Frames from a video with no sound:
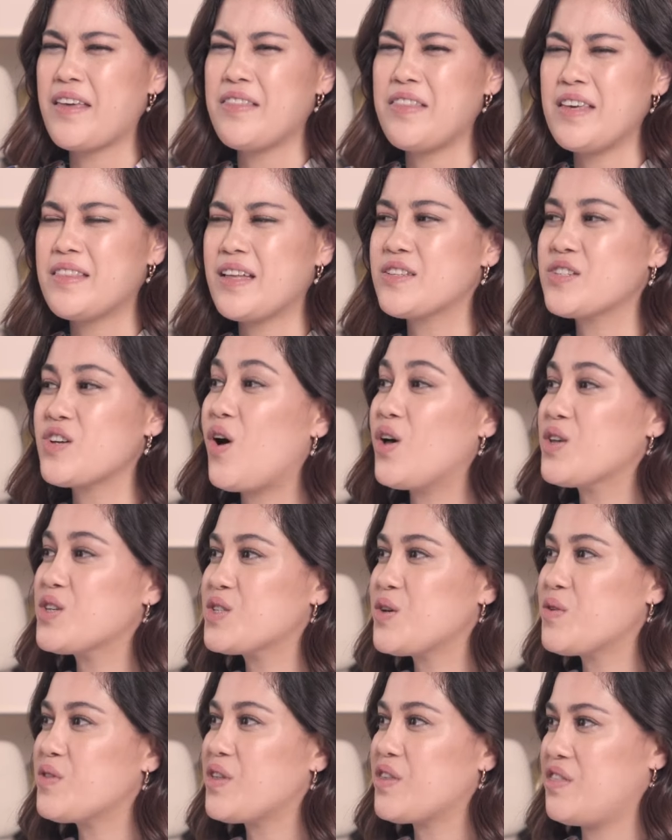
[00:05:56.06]
think that's
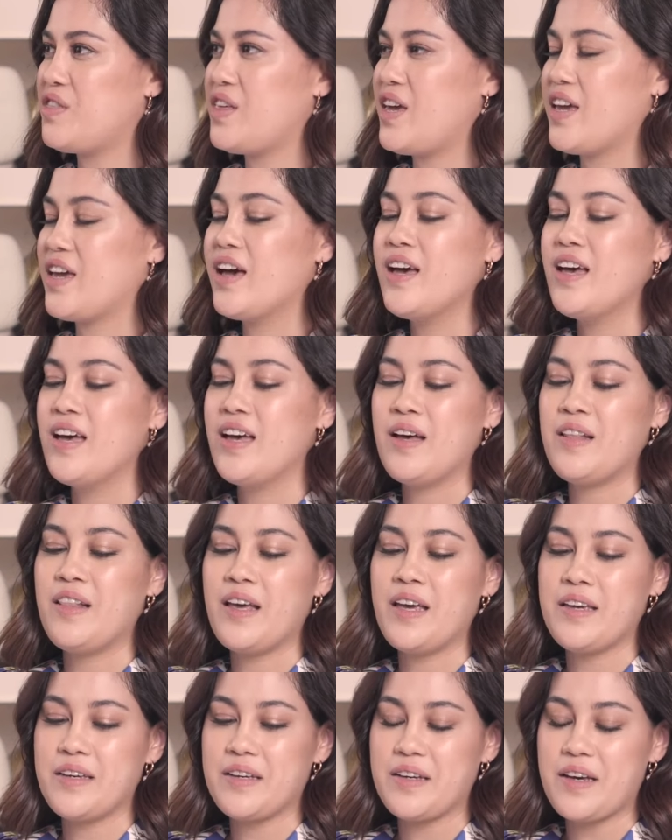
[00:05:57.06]
also the thing.
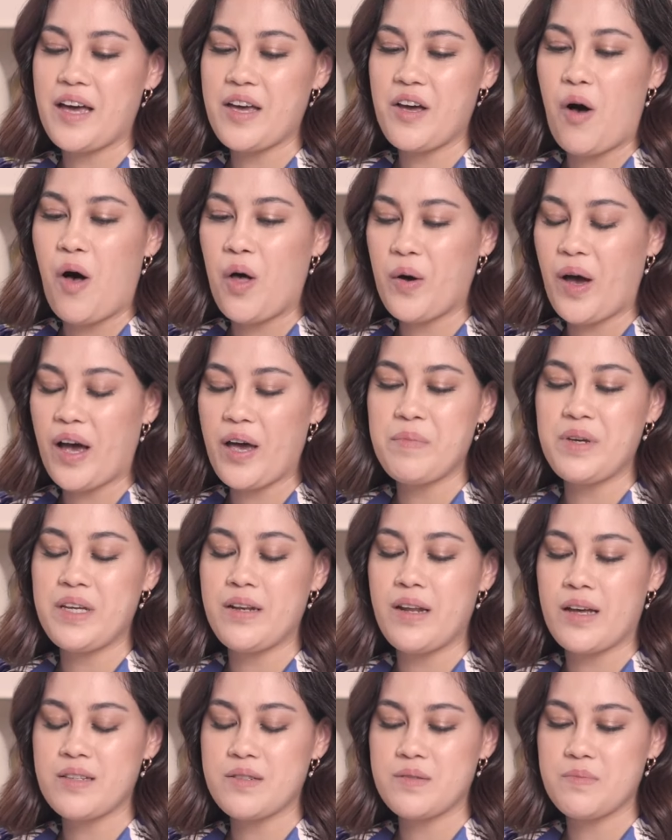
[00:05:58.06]
Like I
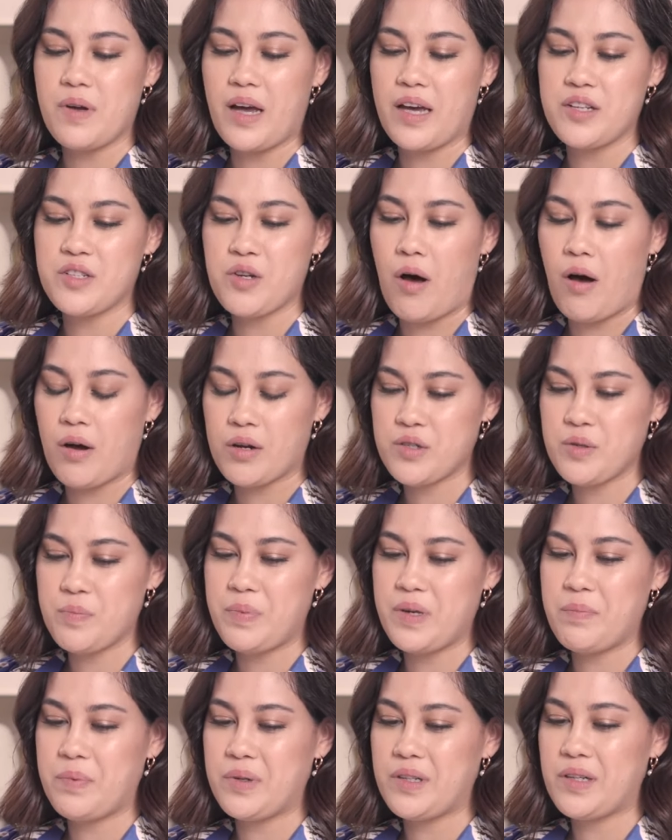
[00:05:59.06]
mean, as I talk to
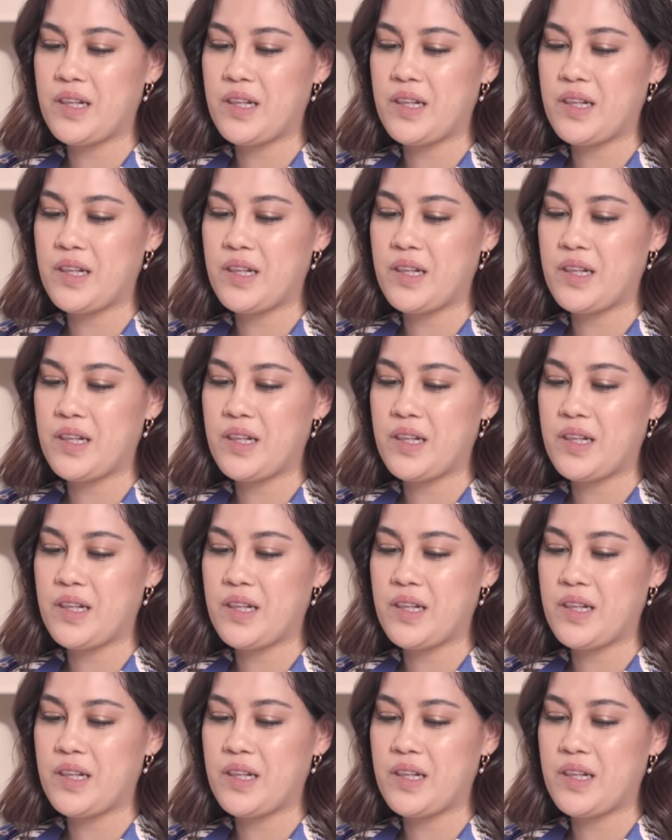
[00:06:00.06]
people a